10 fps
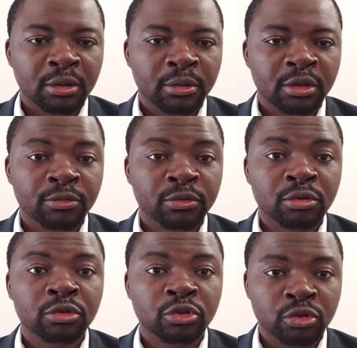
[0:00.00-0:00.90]
if you
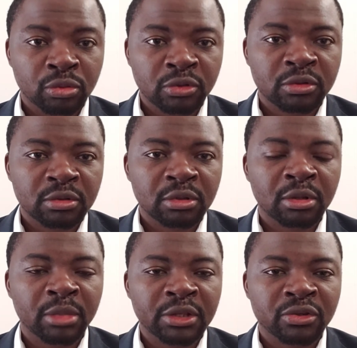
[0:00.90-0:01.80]
use the
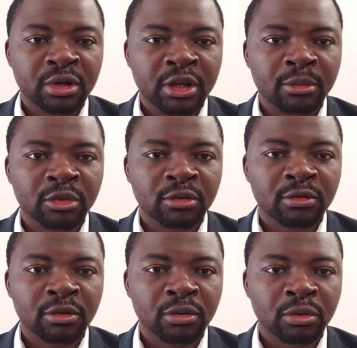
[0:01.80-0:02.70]
material I'm
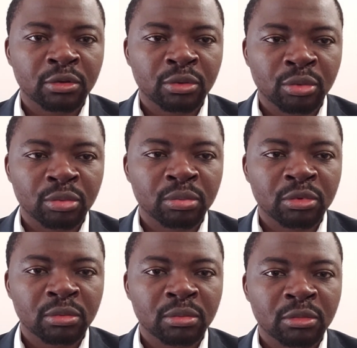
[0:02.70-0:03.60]
giving you, you
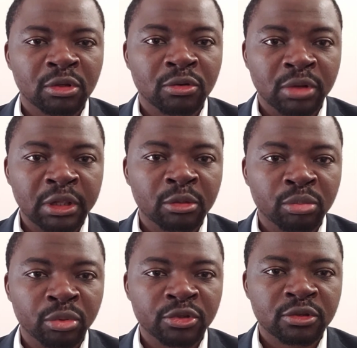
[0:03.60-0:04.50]
greatly
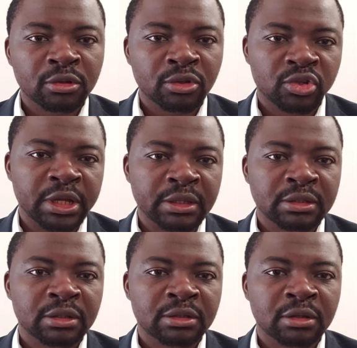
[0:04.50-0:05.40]
boost your
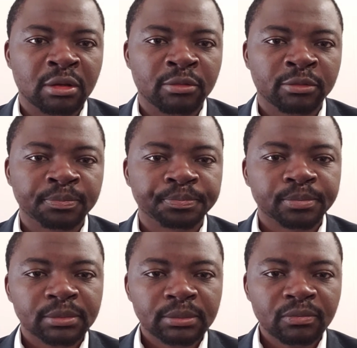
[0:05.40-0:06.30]
chances of
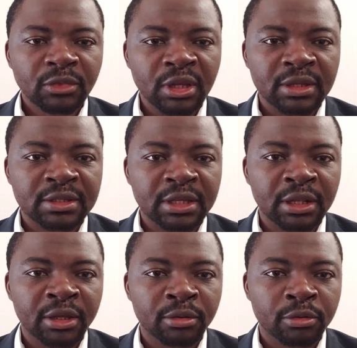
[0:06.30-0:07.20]

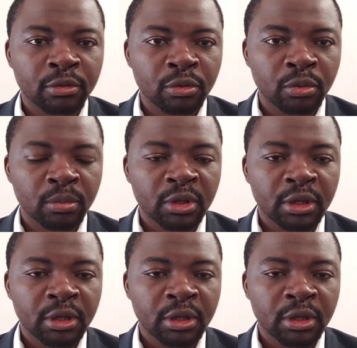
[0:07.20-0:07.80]
sailing through.